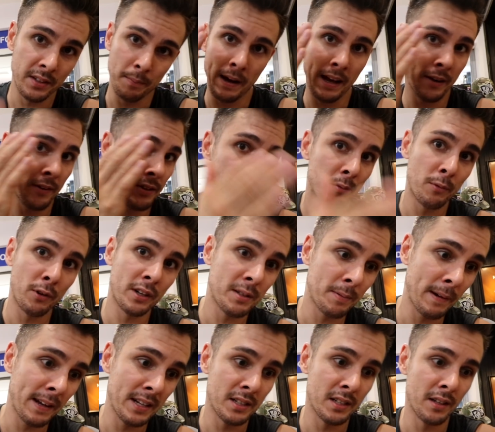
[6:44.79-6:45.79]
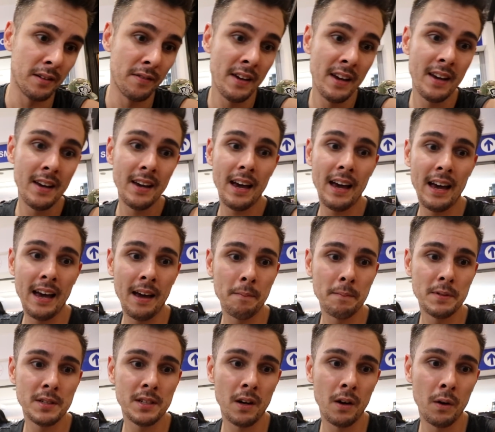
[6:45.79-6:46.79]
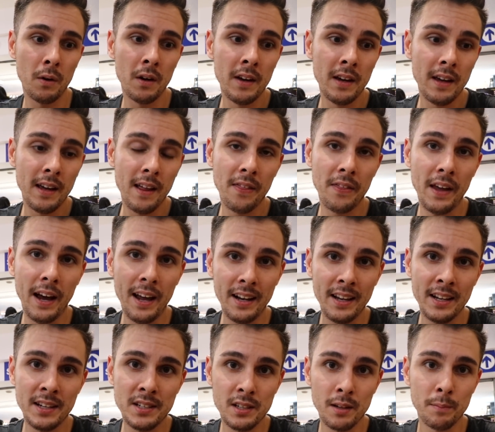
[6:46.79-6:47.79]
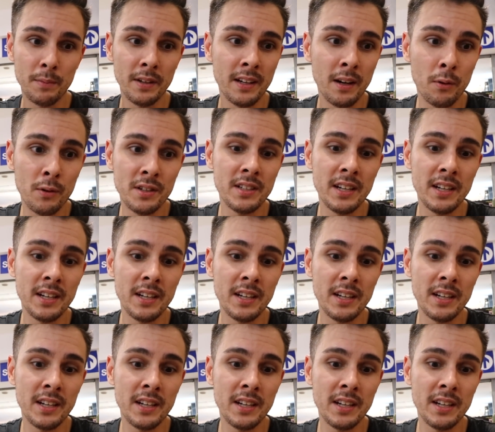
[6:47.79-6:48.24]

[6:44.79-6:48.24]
The batteries are more expensive, um, so that is something that we're